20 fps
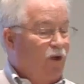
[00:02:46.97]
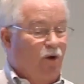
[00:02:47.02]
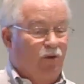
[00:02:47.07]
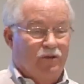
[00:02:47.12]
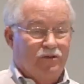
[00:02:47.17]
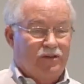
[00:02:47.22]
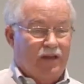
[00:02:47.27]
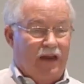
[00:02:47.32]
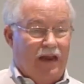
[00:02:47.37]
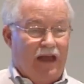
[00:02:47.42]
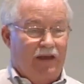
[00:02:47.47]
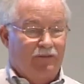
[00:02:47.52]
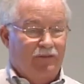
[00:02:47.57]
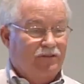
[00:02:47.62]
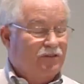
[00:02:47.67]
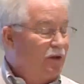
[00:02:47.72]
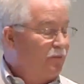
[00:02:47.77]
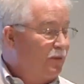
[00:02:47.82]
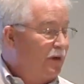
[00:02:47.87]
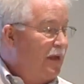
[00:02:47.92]
low, instead of
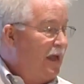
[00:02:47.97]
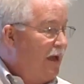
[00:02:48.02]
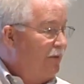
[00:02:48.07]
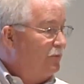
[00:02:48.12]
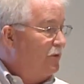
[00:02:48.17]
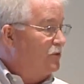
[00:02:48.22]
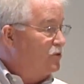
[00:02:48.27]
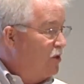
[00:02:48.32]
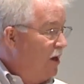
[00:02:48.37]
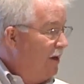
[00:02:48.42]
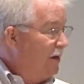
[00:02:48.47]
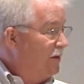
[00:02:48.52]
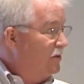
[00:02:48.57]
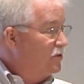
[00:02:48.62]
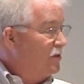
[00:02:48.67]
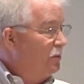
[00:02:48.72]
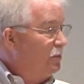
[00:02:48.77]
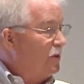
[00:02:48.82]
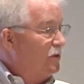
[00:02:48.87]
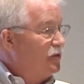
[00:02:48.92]
having somebody have to check
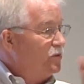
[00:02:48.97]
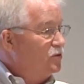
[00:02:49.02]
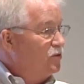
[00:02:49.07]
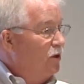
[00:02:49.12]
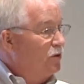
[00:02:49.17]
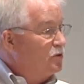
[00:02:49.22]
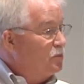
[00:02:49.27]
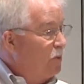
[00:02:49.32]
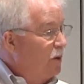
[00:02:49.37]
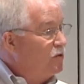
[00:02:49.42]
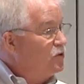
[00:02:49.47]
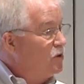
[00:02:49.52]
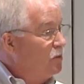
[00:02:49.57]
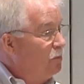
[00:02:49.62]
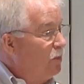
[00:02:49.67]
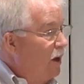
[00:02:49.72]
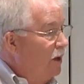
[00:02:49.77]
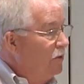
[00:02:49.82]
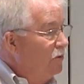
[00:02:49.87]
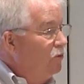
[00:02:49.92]
it, somebody just starts
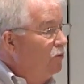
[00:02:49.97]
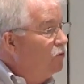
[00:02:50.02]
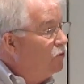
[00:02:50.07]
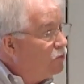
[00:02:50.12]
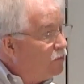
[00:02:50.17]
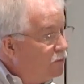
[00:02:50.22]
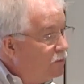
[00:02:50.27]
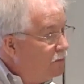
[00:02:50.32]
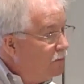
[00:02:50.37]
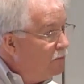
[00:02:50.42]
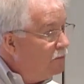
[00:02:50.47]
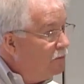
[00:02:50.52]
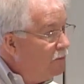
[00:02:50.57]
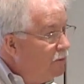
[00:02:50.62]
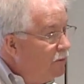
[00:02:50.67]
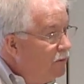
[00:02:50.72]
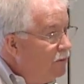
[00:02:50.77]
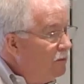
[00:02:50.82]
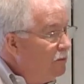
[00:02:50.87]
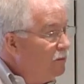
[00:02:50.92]
punching buttons.
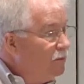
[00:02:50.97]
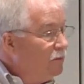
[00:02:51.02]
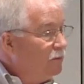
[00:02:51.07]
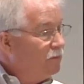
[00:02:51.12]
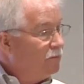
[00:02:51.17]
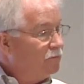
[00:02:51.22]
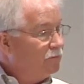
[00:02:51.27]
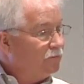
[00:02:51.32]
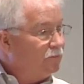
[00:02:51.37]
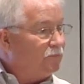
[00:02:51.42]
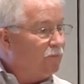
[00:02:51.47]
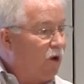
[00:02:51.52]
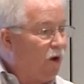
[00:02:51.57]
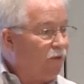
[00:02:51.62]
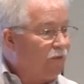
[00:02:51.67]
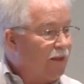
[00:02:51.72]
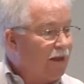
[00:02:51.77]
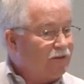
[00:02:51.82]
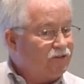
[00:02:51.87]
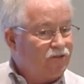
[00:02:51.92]

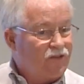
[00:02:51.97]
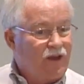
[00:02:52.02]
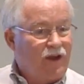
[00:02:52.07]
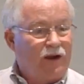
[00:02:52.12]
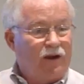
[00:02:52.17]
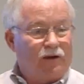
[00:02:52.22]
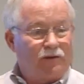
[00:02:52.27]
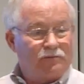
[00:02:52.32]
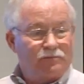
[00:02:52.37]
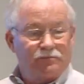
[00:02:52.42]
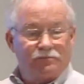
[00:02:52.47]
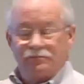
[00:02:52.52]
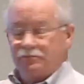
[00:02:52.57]
All that's there.